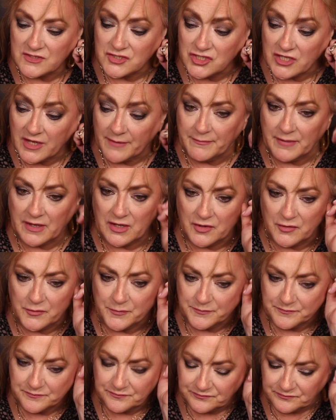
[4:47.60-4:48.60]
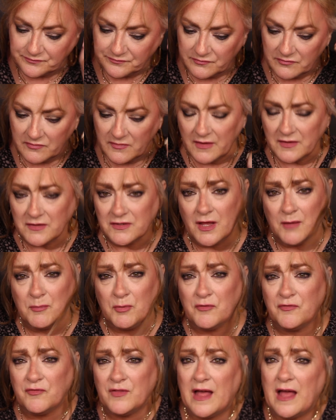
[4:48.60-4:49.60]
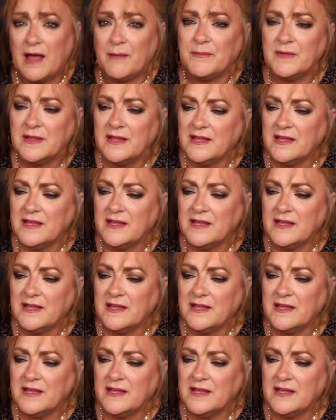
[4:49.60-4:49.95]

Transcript: jumbo double flap